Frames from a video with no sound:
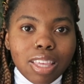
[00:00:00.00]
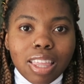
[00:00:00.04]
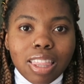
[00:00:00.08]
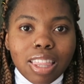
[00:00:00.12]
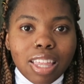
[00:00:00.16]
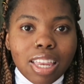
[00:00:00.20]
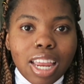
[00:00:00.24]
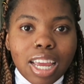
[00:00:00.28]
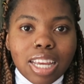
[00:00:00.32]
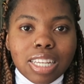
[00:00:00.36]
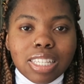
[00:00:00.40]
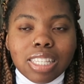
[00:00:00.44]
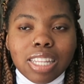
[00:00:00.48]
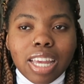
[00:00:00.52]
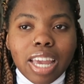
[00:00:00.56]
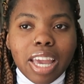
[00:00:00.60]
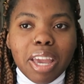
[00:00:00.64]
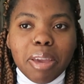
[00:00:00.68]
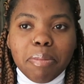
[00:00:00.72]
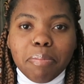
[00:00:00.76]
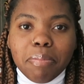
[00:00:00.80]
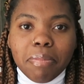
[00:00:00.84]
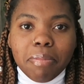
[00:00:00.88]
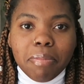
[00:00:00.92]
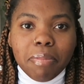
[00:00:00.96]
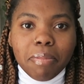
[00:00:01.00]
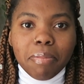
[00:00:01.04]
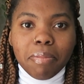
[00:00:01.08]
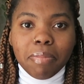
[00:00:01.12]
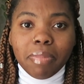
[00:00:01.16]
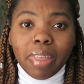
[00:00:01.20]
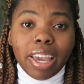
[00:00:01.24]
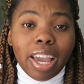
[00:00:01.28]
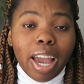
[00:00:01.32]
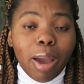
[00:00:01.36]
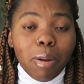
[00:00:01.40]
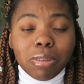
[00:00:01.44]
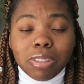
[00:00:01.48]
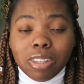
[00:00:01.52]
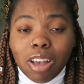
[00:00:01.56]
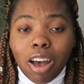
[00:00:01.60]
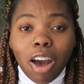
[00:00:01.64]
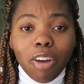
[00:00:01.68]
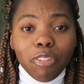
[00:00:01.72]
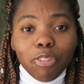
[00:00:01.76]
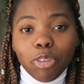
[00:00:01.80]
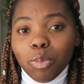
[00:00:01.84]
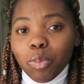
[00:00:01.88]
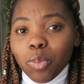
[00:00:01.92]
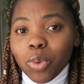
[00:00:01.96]
The next day, like I was
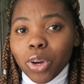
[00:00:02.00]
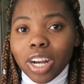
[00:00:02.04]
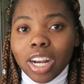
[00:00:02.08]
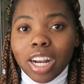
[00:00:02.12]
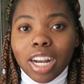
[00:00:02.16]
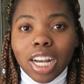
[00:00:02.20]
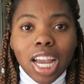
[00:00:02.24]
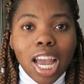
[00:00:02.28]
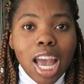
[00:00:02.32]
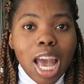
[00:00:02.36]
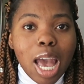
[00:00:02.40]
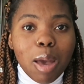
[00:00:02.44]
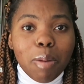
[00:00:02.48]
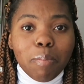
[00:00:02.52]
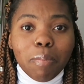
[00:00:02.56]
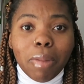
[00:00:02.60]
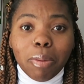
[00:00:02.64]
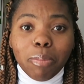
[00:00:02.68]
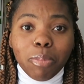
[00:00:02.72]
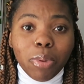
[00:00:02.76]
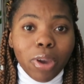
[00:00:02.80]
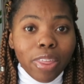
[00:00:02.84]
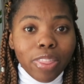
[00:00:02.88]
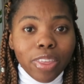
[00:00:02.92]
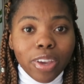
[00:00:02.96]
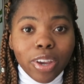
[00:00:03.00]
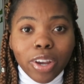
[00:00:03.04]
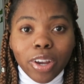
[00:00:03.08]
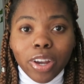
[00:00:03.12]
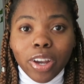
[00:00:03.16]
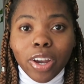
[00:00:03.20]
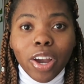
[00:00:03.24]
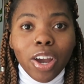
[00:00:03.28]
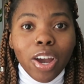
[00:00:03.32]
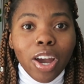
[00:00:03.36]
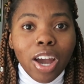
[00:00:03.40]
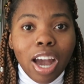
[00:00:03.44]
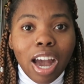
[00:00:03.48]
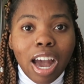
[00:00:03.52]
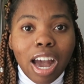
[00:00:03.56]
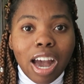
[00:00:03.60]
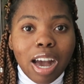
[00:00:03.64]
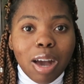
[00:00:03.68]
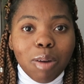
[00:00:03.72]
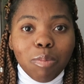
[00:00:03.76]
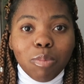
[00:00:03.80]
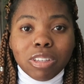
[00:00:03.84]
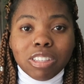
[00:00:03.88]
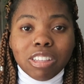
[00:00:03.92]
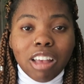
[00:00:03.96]
off from work, my brother
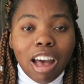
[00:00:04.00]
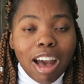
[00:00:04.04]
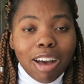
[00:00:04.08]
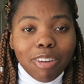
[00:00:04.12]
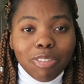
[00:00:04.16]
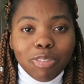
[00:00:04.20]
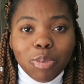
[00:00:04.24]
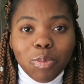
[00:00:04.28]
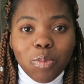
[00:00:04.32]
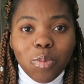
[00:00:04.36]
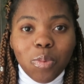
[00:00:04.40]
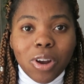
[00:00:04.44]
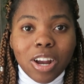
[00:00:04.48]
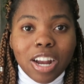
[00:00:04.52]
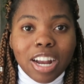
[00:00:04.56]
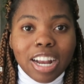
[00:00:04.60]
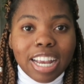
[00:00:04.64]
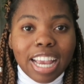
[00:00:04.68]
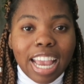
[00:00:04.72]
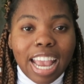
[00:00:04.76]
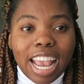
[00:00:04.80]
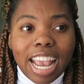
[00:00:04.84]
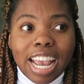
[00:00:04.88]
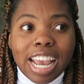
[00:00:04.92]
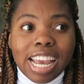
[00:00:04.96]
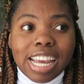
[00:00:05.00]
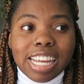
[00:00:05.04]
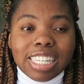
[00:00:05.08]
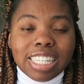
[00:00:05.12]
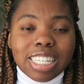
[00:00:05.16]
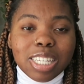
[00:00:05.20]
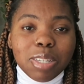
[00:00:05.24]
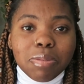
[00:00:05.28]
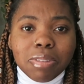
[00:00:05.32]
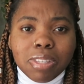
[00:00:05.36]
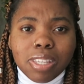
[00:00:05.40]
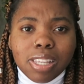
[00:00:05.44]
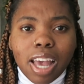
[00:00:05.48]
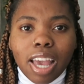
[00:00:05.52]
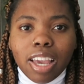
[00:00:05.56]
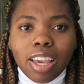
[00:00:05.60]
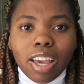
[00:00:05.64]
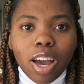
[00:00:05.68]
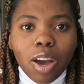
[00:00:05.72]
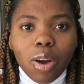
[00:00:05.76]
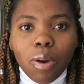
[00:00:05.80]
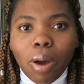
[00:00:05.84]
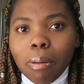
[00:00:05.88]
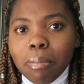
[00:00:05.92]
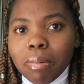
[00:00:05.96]
was off from work, and he was like,
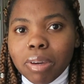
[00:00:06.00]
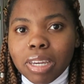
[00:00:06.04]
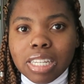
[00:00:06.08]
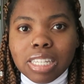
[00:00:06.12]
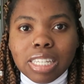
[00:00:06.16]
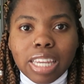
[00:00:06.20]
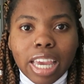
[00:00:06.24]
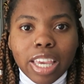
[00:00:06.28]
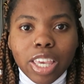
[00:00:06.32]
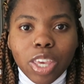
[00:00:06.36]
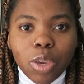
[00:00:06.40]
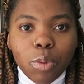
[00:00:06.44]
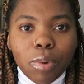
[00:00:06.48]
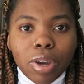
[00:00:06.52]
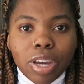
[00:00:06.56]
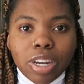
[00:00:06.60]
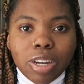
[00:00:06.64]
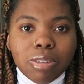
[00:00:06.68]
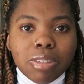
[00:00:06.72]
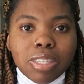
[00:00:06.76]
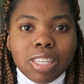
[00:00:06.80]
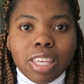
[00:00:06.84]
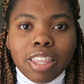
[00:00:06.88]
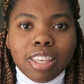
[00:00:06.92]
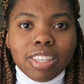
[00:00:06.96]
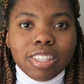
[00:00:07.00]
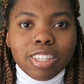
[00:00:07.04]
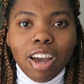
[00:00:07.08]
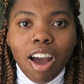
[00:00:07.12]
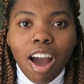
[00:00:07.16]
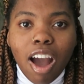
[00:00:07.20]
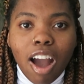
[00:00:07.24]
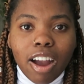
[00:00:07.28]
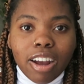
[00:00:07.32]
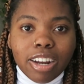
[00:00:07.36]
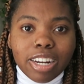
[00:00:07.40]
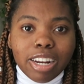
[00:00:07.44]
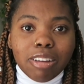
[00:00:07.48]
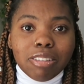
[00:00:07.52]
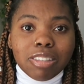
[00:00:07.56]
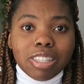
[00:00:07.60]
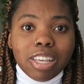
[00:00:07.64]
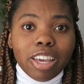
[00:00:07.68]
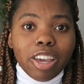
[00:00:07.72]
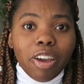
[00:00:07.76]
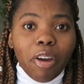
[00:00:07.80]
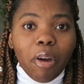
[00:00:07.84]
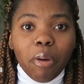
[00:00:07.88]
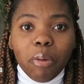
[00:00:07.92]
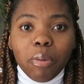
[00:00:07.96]
oh, I'm gonna take you, we're gonna see this car. And I was
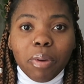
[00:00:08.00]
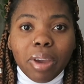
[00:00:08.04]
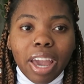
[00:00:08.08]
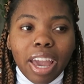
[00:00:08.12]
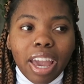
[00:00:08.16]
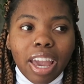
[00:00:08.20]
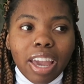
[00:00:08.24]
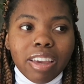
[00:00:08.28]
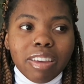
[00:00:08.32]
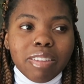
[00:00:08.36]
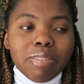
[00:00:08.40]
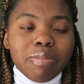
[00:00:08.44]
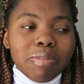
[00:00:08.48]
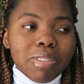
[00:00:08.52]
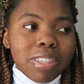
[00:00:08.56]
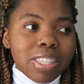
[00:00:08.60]
like, okay.